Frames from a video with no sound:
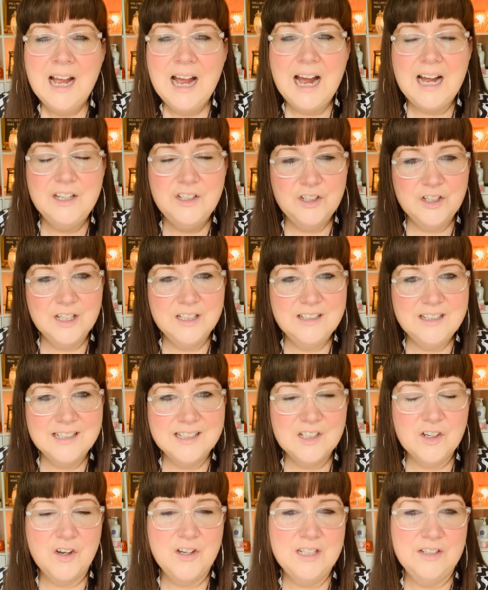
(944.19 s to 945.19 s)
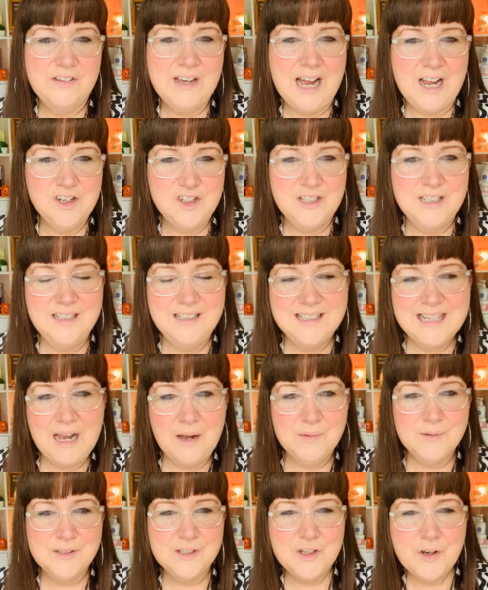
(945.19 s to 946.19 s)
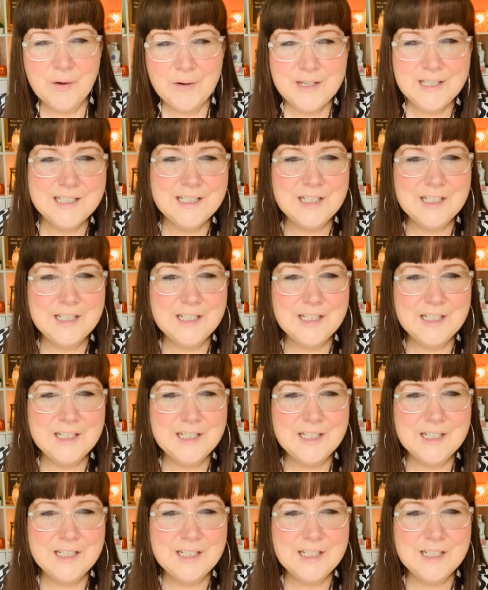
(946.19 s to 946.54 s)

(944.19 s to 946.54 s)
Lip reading: and you can decide if it actually sounds nice